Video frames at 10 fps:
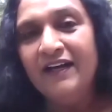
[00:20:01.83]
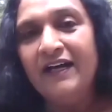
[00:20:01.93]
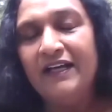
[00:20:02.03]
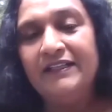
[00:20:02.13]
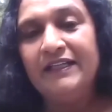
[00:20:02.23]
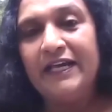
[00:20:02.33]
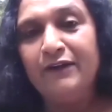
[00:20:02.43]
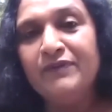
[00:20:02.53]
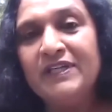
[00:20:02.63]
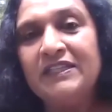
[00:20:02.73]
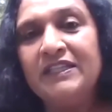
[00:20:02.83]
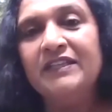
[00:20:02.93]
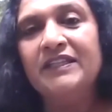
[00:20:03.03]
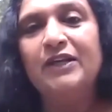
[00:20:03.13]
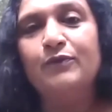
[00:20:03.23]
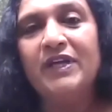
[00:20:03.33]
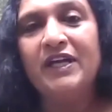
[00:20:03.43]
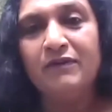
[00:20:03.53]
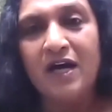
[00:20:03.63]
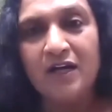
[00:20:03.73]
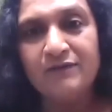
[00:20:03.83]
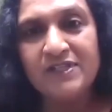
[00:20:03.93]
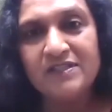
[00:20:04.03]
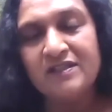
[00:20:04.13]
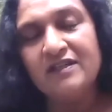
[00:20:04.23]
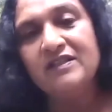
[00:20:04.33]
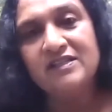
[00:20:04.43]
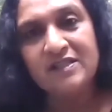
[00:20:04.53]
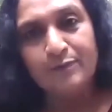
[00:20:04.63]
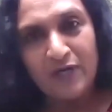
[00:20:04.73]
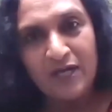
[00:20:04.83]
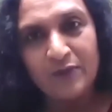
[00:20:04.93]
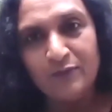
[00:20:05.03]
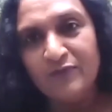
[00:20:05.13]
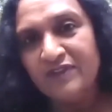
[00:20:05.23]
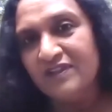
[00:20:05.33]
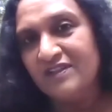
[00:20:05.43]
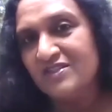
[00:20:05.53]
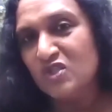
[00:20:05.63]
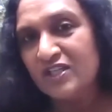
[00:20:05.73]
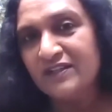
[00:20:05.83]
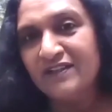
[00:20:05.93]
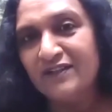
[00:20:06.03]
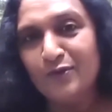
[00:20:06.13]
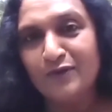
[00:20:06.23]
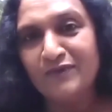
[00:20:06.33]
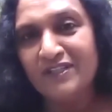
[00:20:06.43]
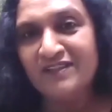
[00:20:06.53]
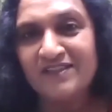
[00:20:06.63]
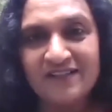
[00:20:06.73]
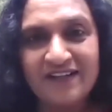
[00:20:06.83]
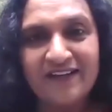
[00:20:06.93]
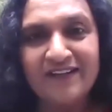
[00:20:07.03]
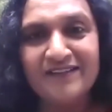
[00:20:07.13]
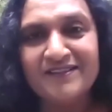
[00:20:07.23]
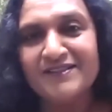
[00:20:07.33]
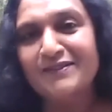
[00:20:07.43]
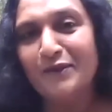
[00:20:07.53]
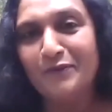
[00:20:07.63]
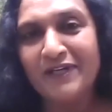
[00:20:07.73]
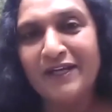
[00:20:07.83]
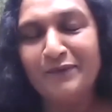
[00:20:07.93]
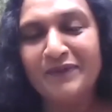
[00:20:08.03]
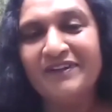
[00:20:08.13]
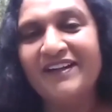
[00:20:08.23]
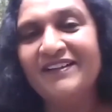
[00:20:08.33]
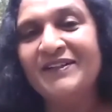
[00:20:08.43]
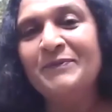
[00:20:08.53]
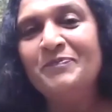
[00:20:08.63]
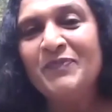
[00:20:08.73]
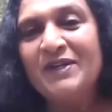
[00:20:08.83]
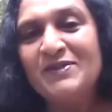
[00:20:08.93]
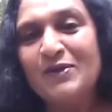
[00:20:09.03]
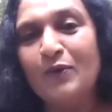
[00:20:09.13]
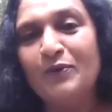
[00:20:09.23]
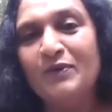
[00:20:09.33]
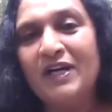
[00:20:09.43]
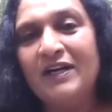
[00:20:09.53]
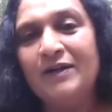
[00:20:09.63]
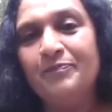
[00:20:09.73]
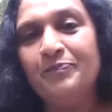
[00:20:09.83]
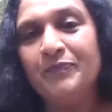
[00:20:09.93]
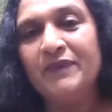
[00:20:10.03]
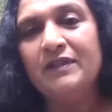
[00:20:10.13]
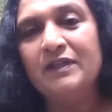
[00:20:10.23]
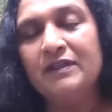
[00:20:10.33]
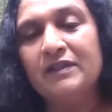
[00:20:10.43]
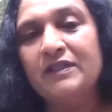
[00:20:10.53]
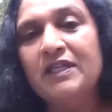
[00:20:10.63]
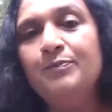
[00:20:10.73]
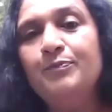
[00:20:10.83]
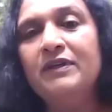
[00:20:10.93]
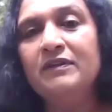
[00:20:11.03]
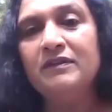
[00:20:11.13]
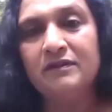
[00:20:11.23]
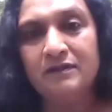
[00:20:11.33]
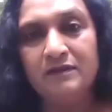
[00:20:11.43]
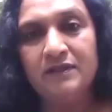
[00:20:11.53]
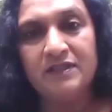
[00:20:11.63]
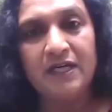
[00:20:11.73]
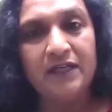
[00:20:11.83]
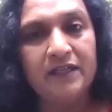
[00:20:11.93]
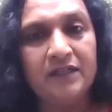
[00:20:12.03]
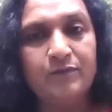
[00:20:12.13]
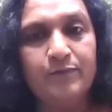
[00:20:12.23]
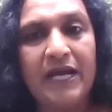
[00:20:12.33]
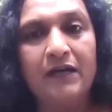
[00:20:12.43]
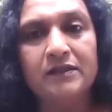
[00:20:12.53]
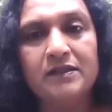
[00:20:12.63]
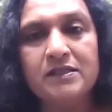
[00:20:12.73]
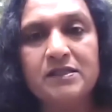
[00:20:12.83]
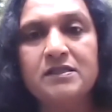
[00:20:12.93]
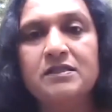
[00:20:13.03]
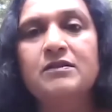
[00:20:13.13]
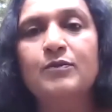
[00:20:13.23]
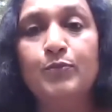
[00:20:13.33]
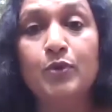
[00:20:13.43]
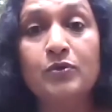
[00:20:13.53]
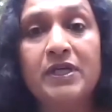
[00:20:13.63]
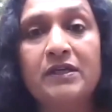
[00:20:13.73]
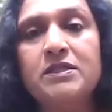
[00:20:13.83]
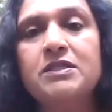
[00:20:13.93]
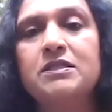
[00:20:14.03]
And everything that we have harvested is a problem, whether it's chicken or whether it's grains, yeah. whatever, right? So, um, eh, keeping the diet balanced, prudent,